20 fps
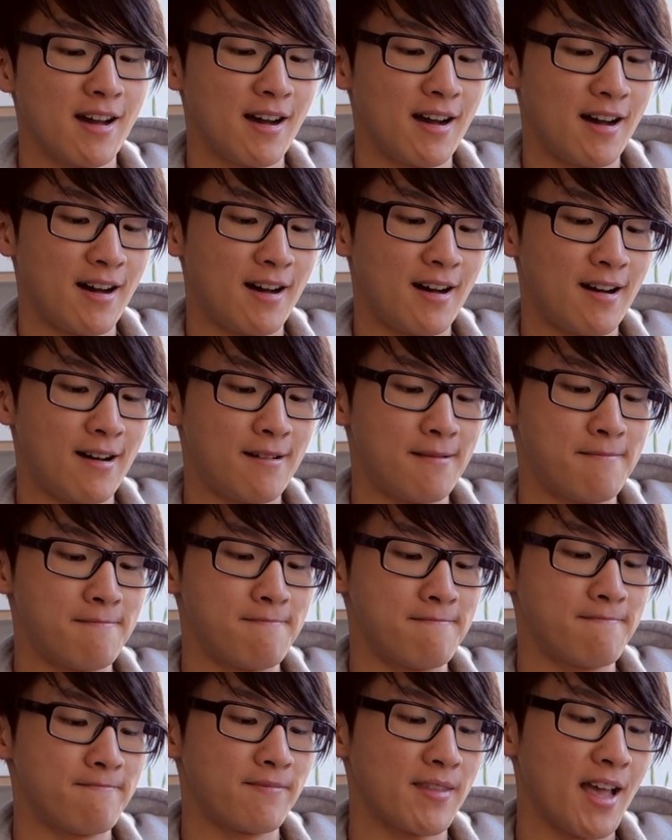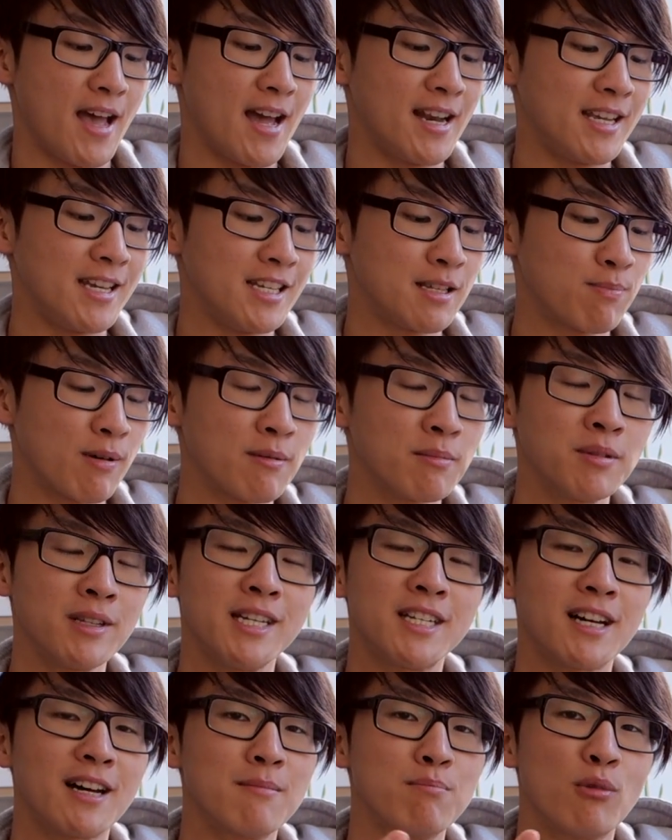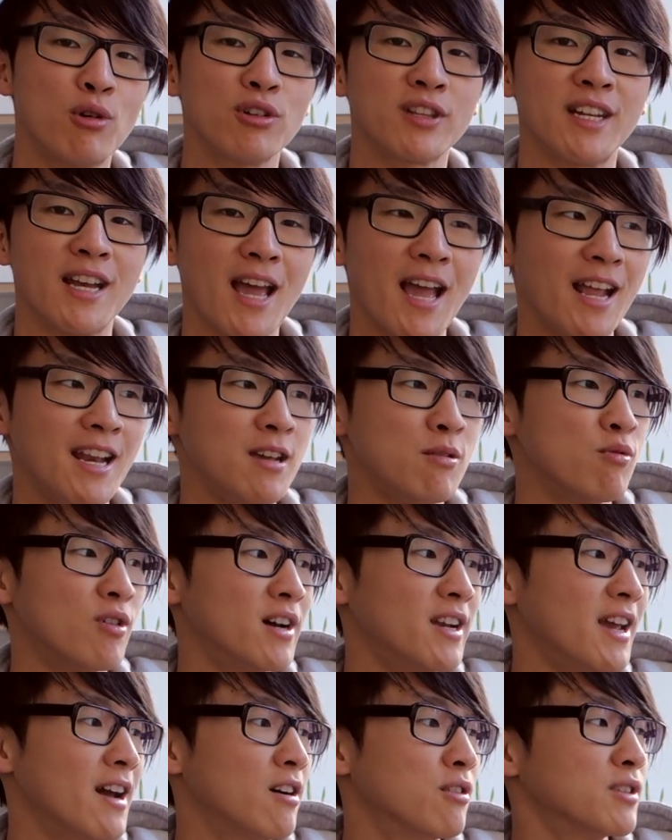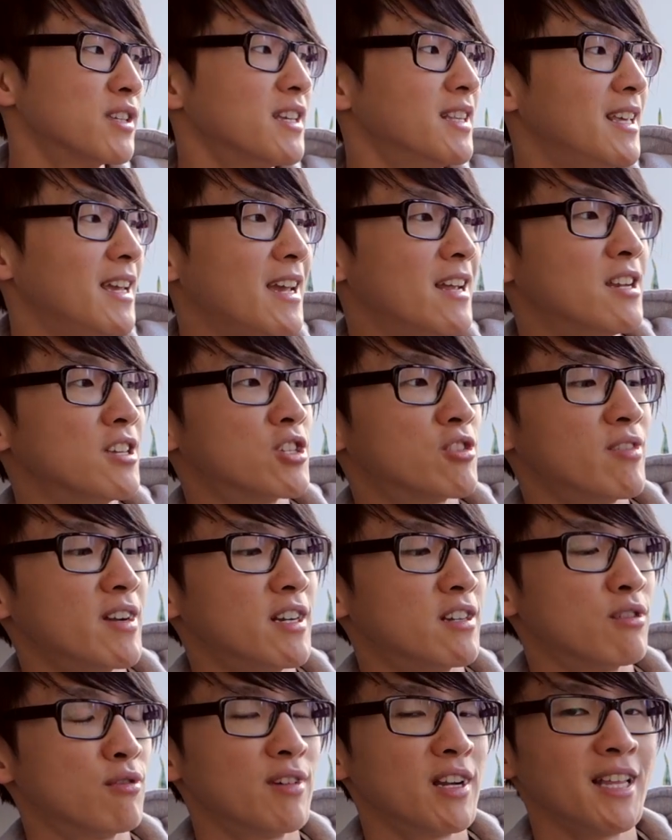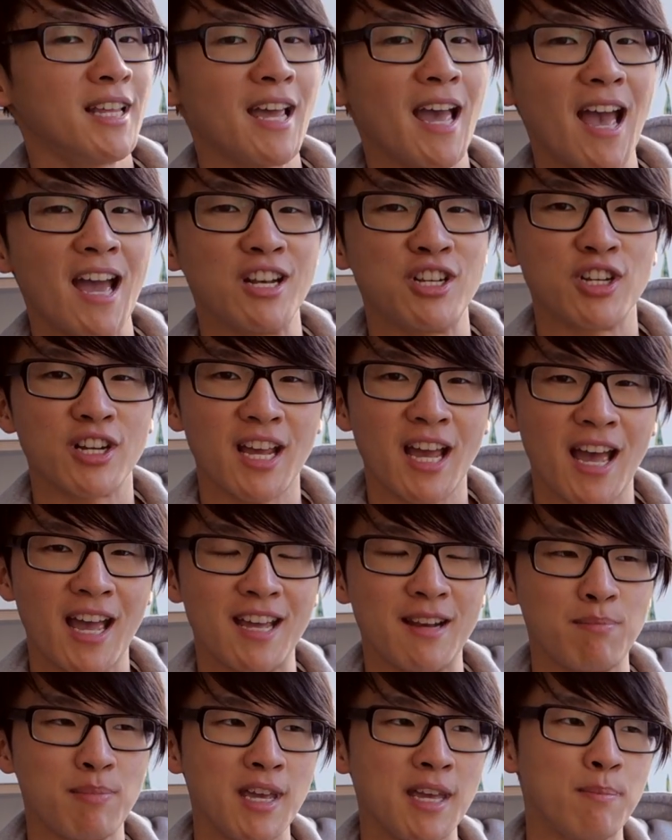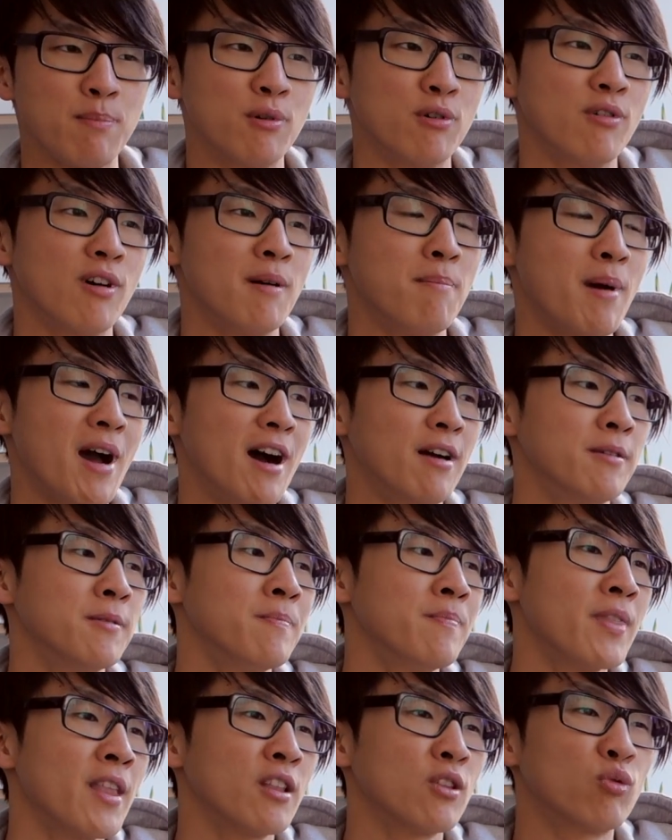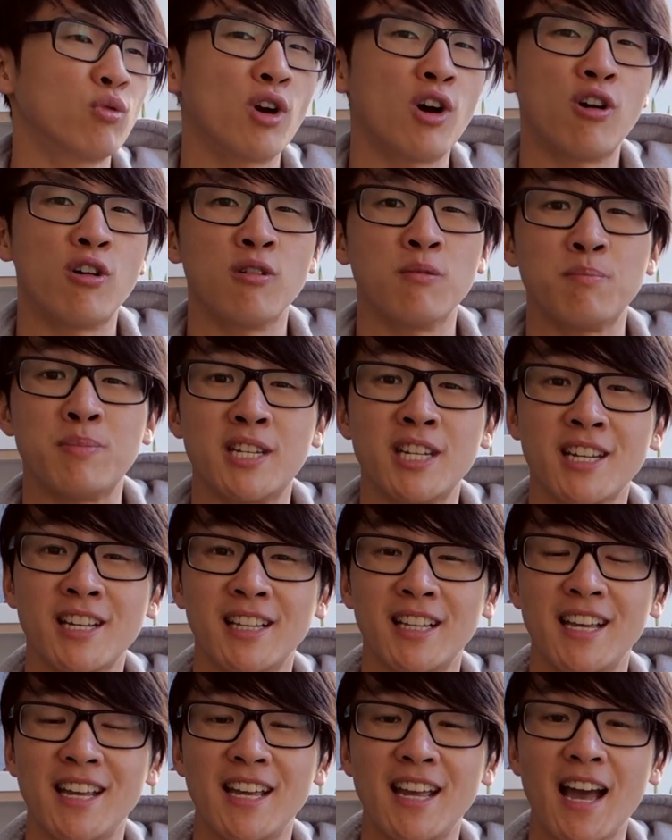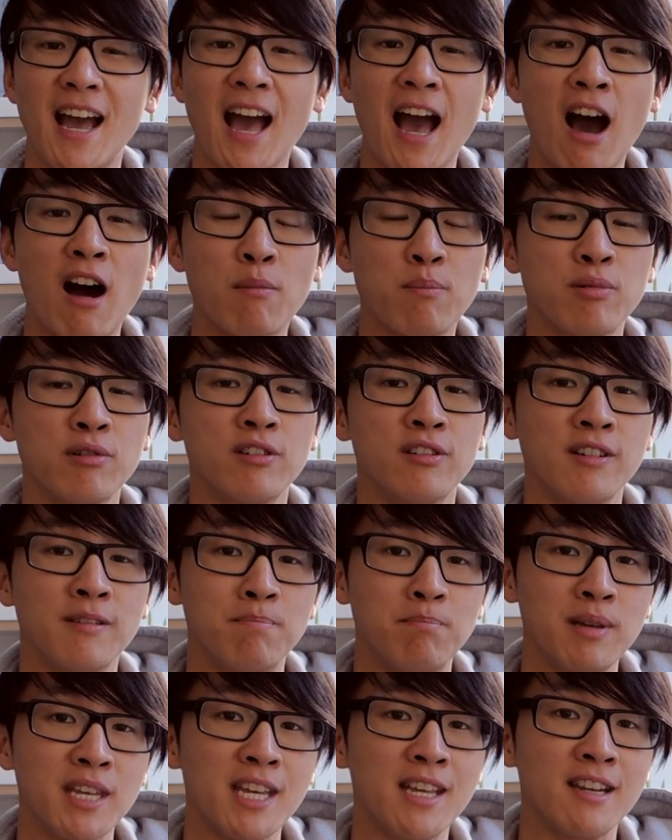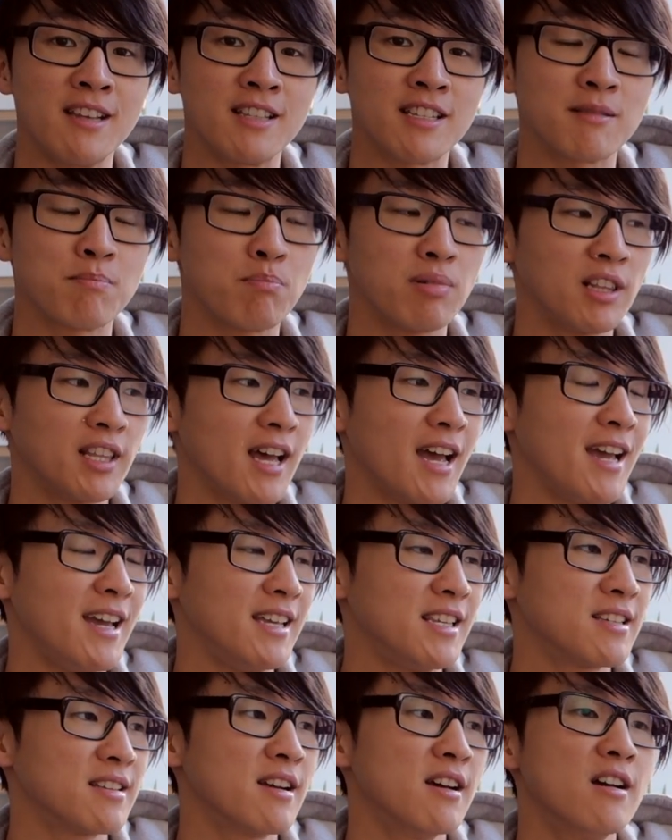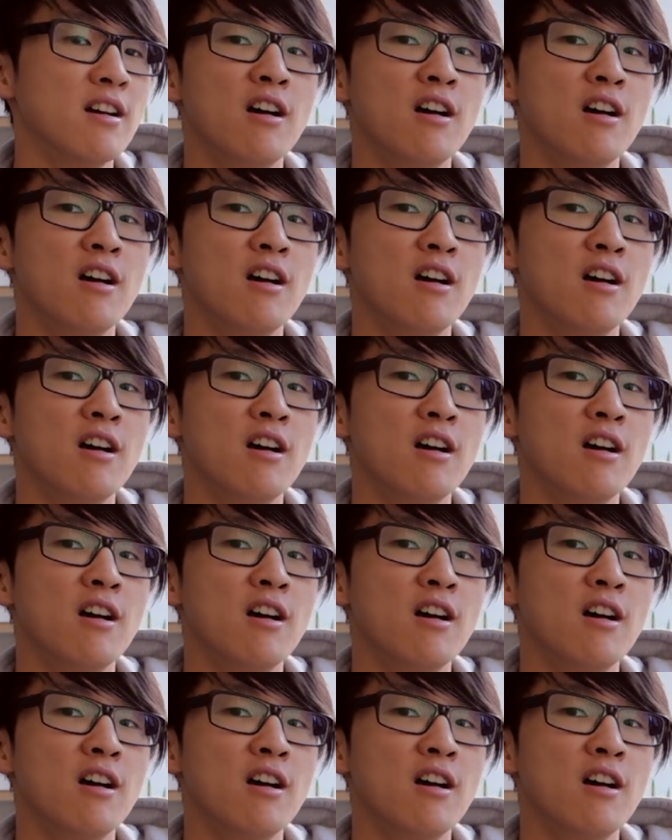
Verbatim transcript: Um, and he's probably done more than anyone else in the industry to really educate people about the role, particularly output impedance, plays